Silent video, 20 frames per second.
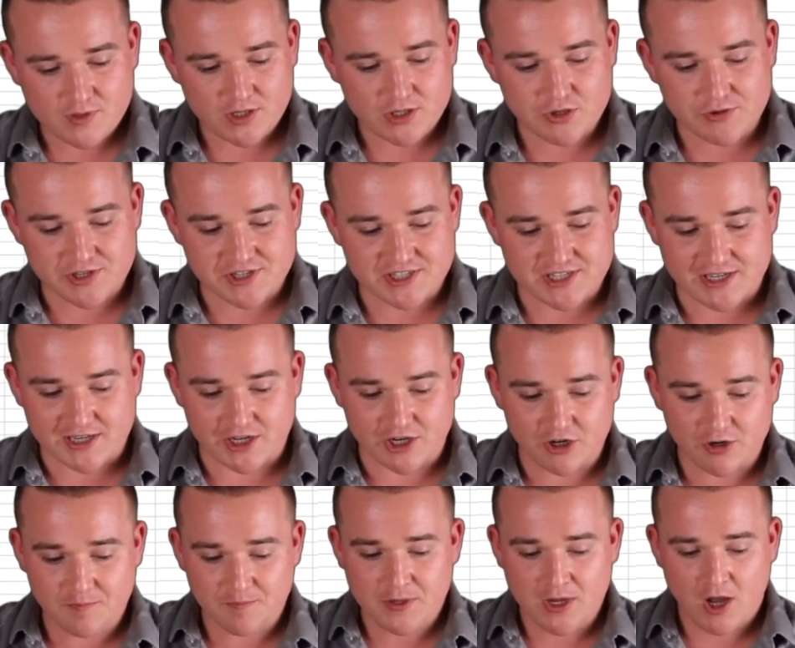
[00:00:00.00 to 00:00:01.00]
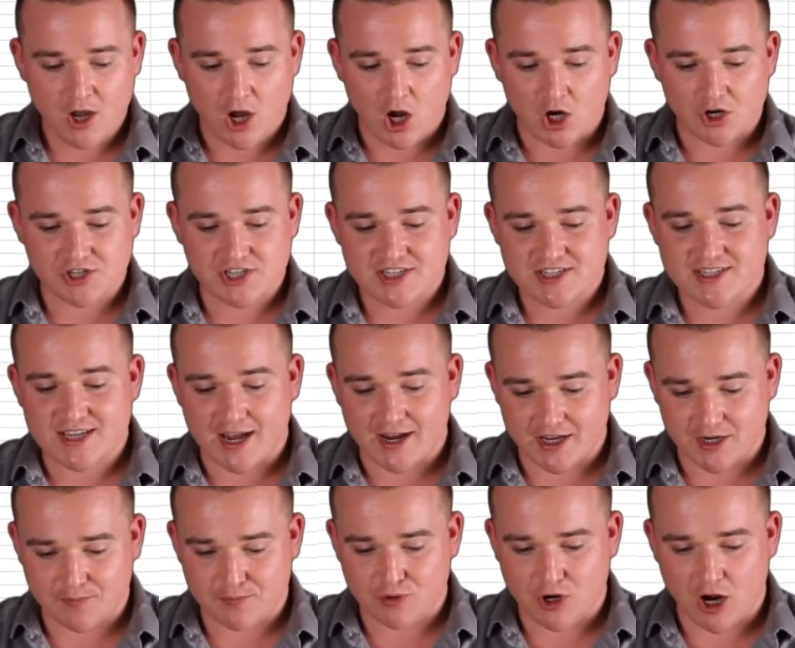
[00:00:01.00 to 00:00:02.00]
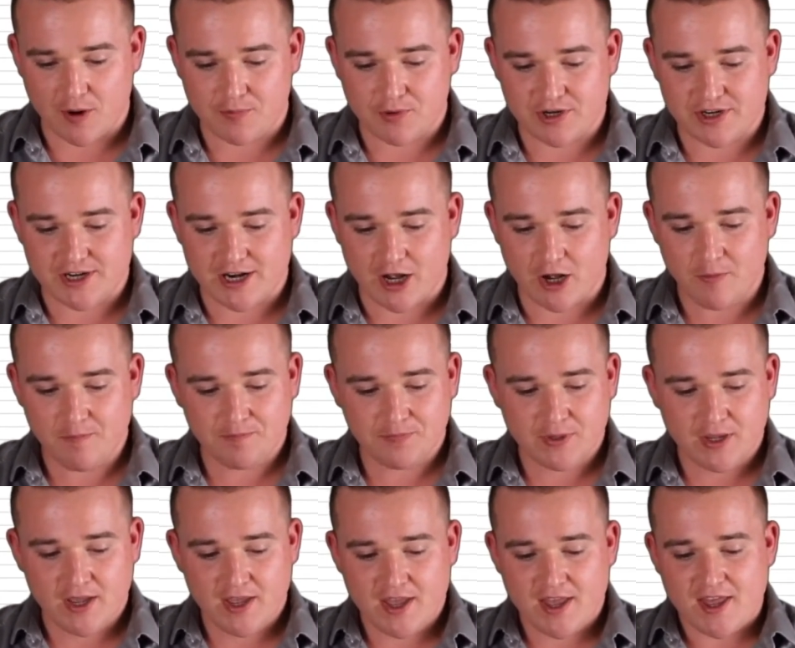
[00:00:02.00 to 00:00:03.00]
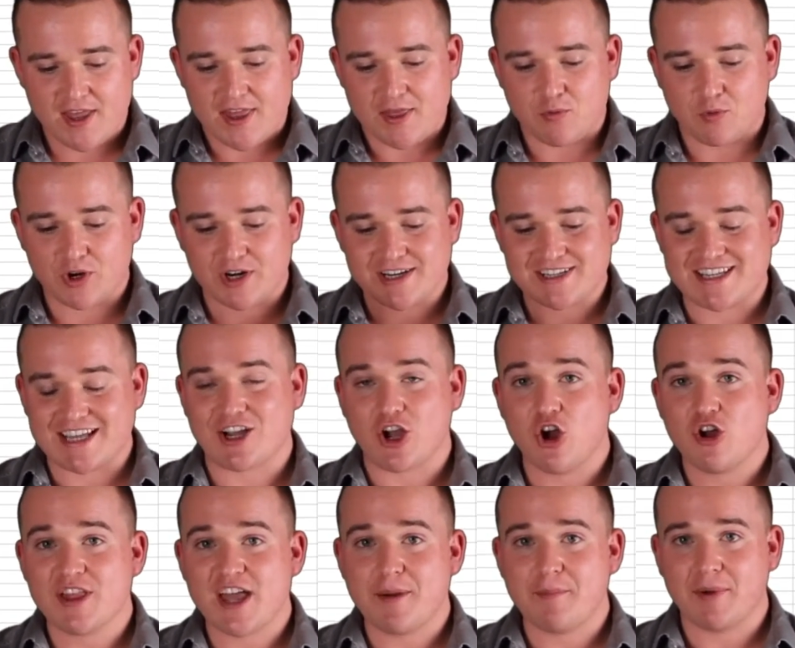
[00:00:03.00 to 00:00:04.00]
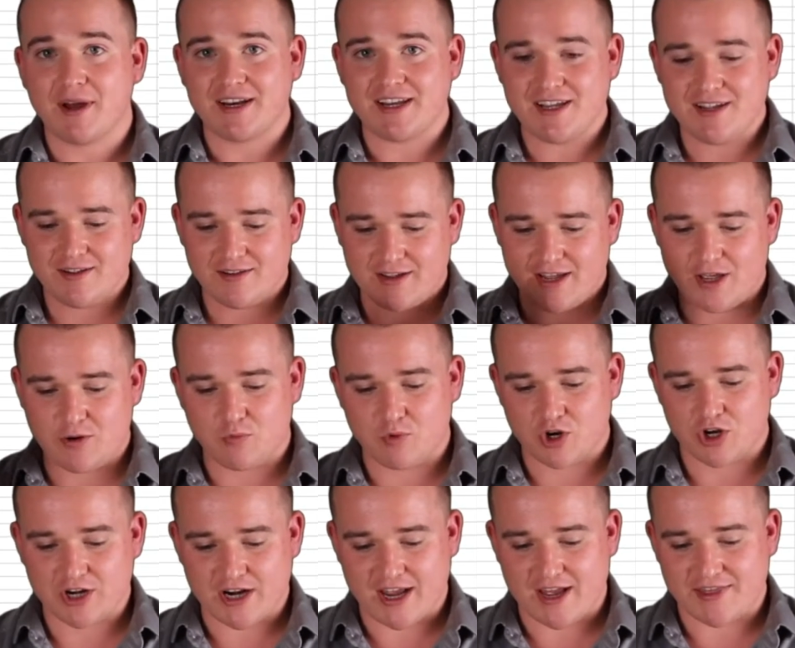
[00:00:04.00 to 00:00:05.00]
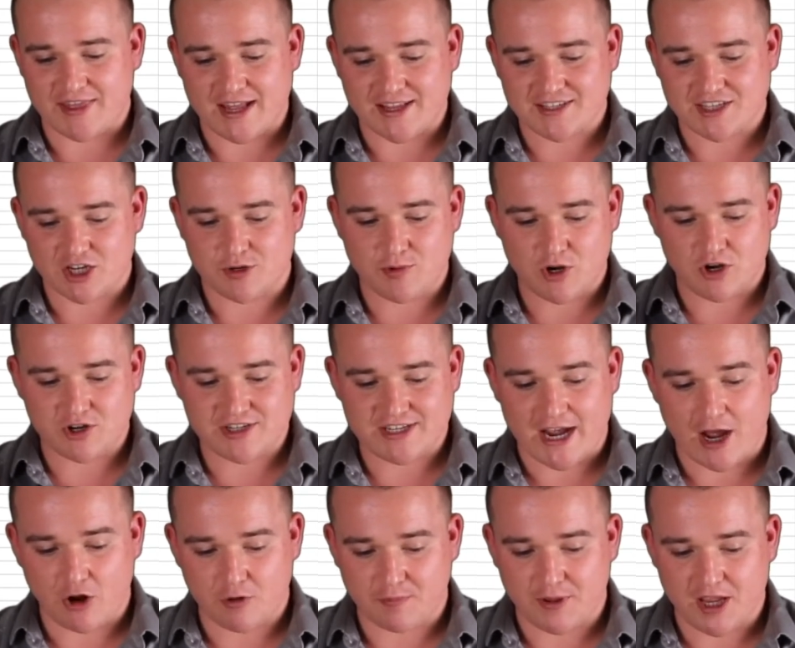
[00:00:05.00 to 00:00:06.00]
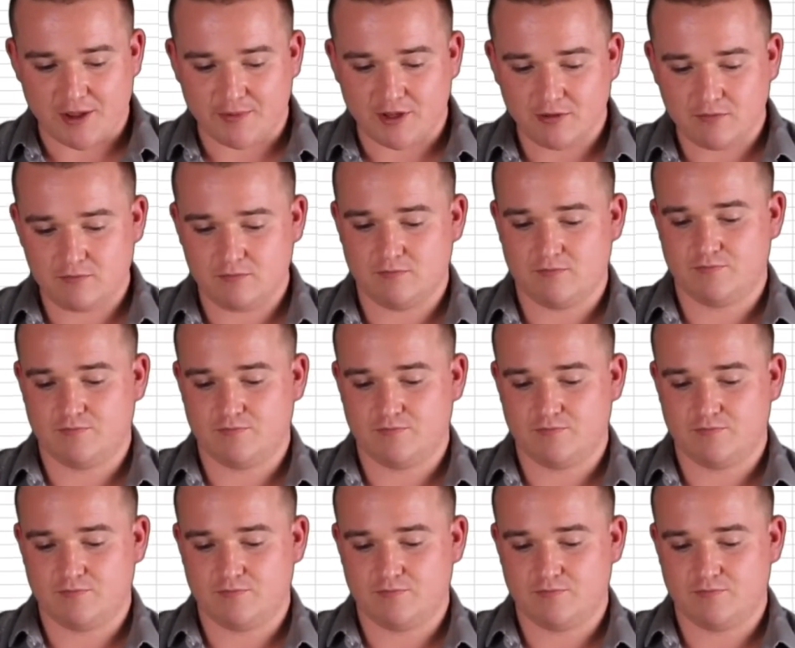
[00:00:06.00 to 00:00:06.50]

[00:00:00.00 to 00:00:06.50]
you can see here, our second property now, we're gonna take all that money and we're gonna, that's gonna be our down payment.